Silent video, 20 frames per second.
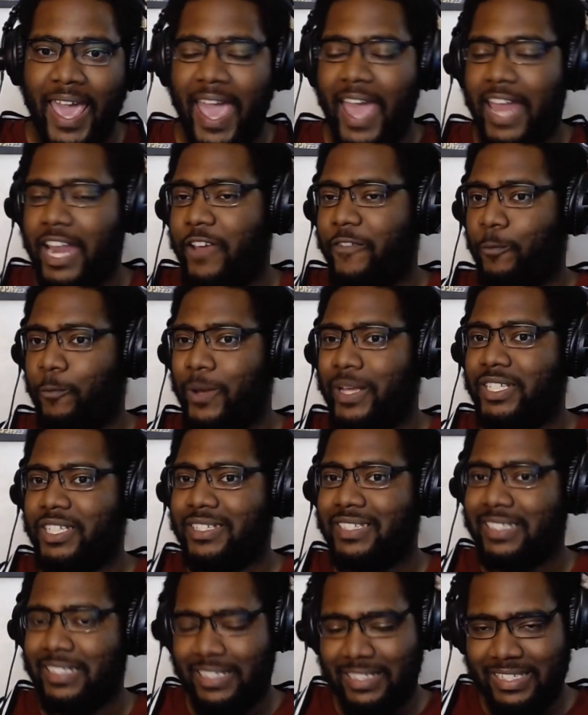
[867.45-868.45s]
And if we
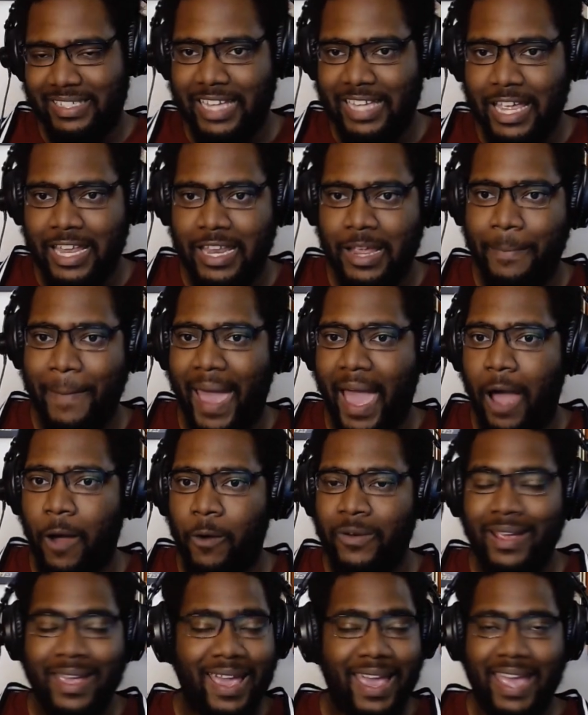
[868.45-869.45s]
just send him
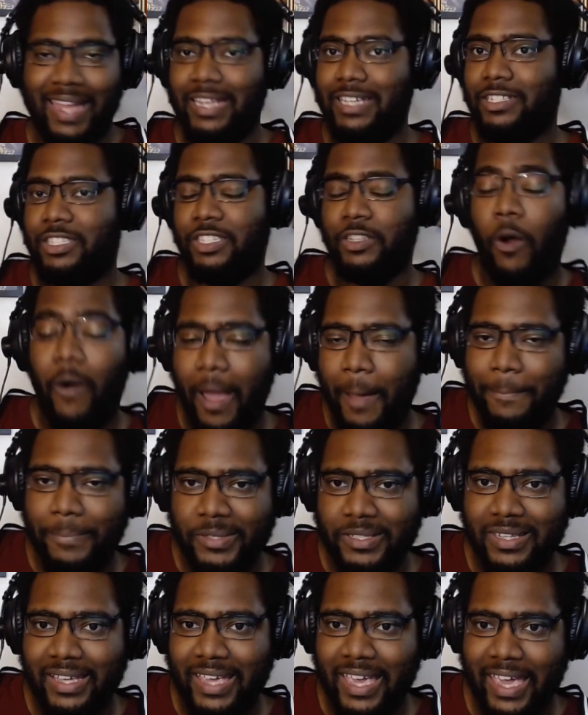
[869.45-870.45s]
out, and he so
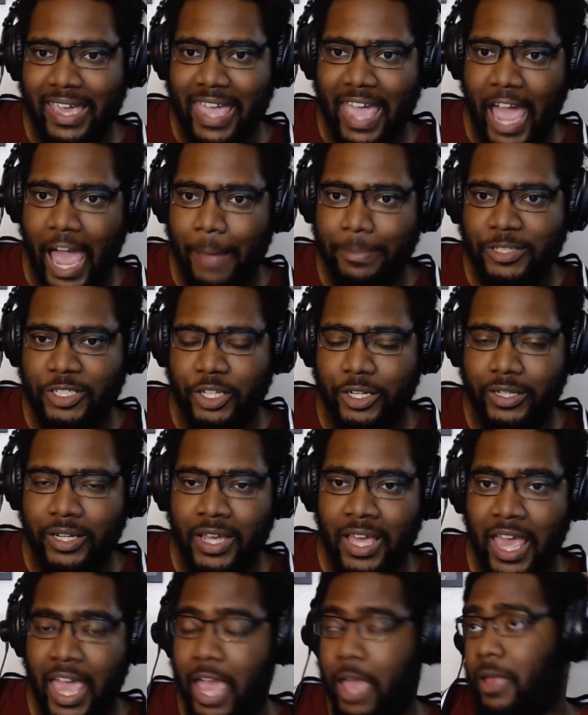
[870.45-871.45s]
happens to get captured,
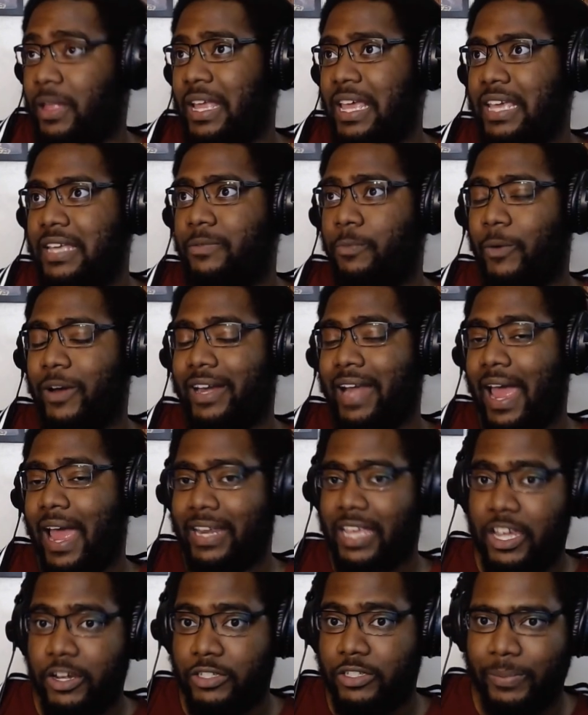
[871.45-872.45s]
and we're not
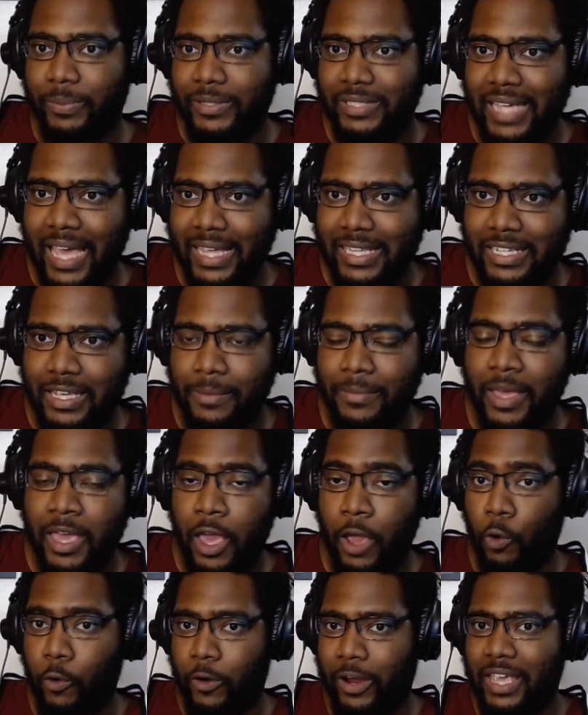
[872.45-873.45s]
here to protect him,
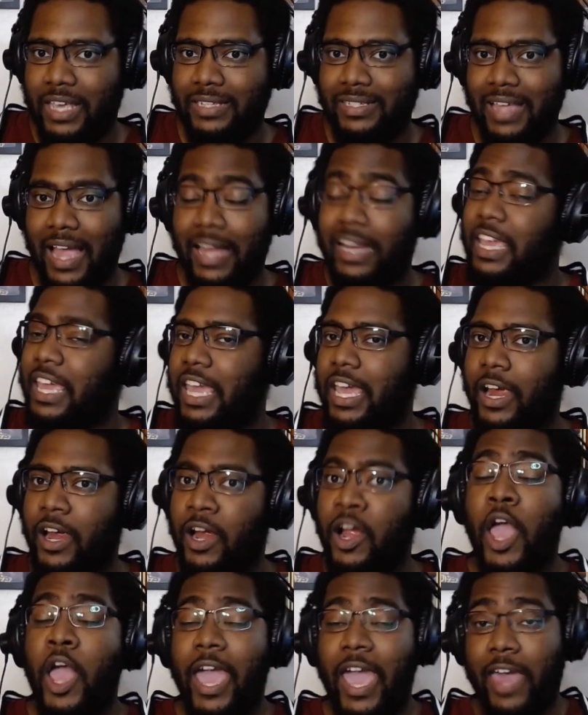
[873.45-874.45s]
or he's not
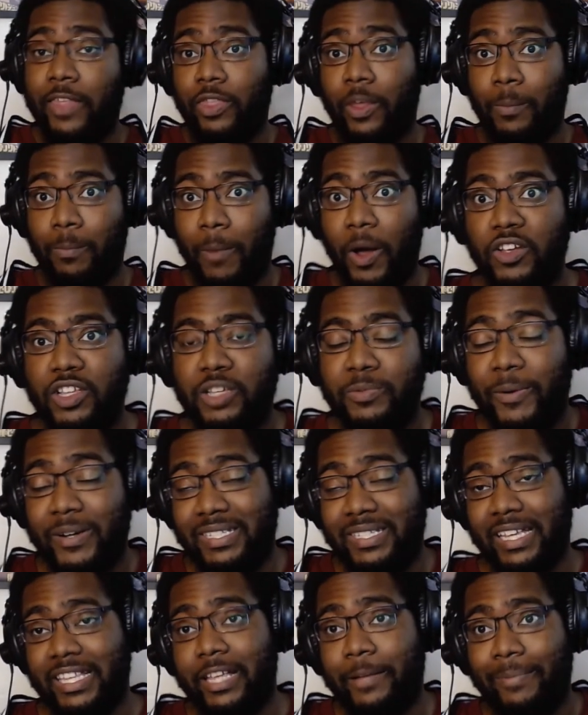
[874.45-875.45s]
here in the most
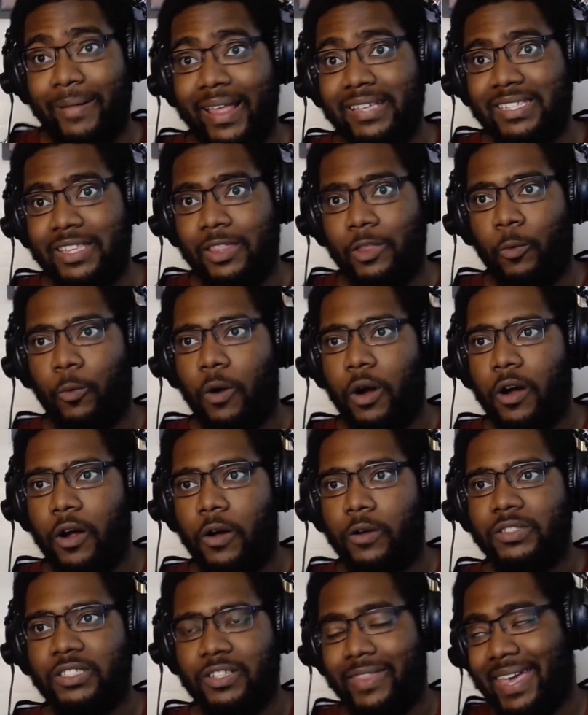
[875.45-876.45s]
protected place in the
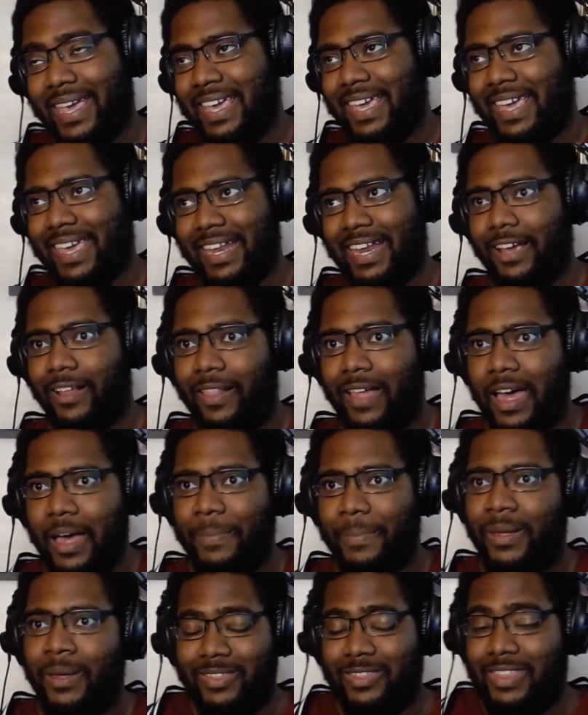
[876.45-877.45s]
world so that he can heal
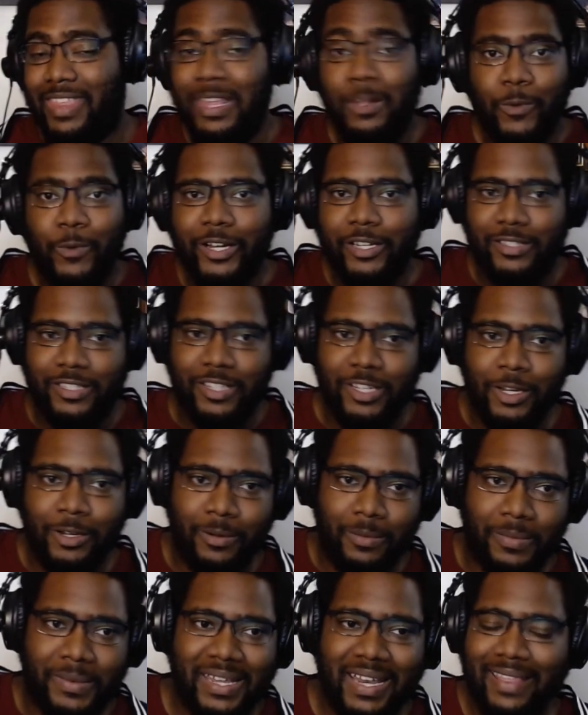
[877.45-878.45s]
up, then we're
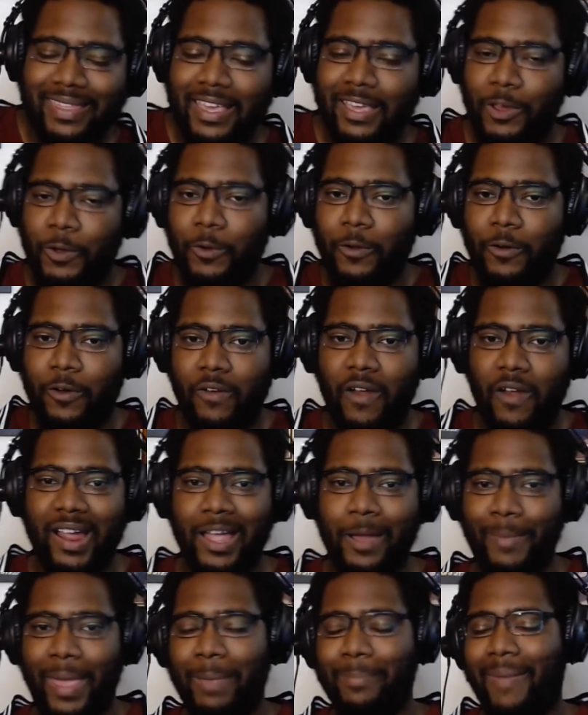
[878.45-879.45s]
doomed. And I think
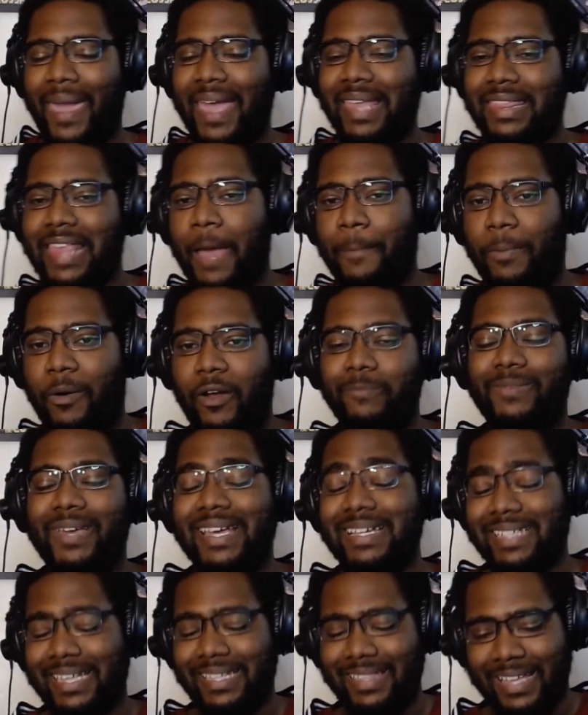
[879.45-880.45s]
Uraraka may make that point,
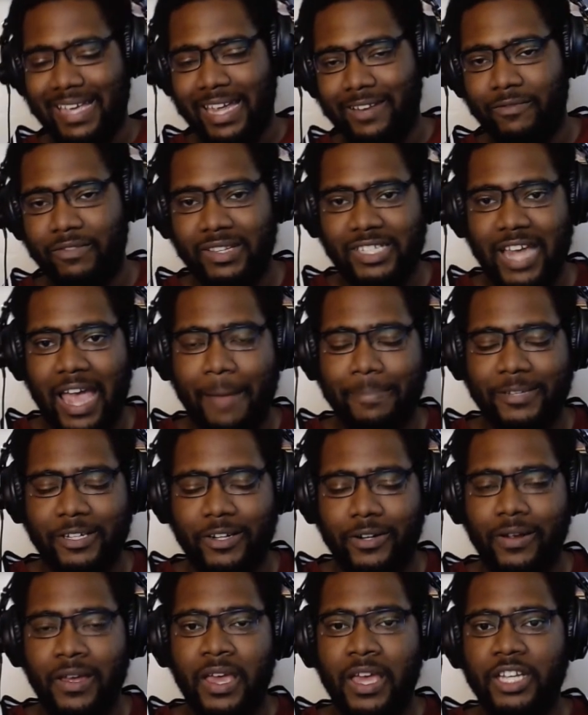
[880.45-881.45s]
because at the end of the
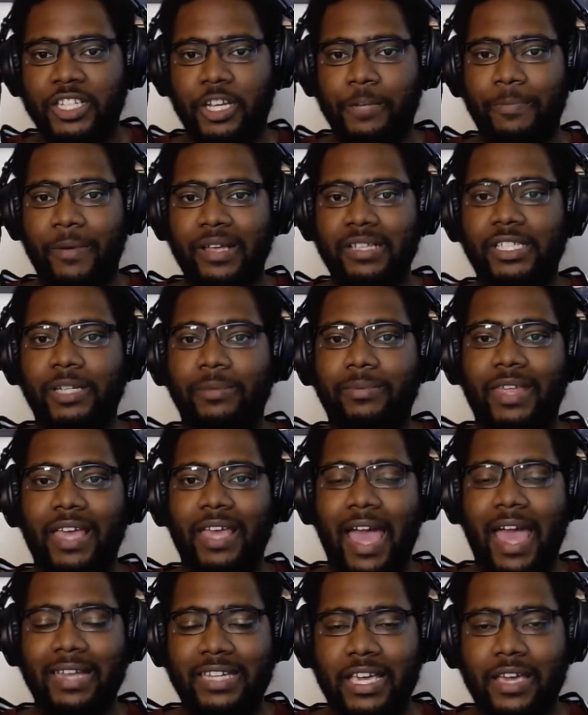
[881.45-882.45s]
chapter, she brings up the
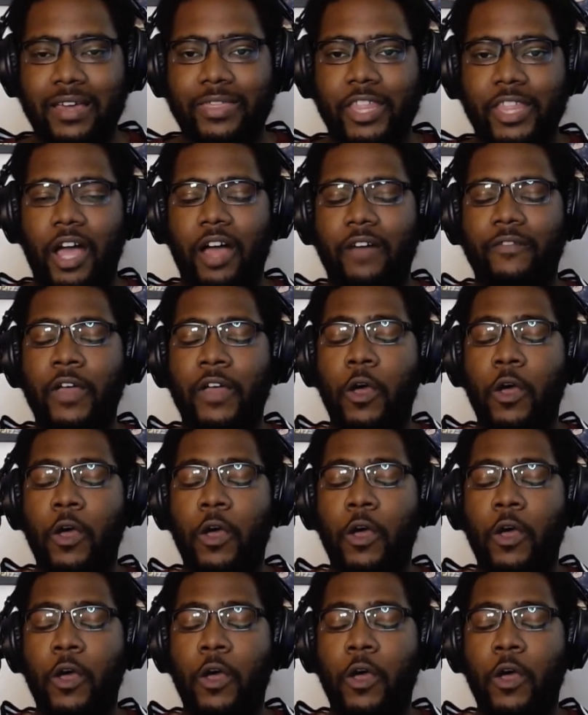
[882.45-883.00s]
idea of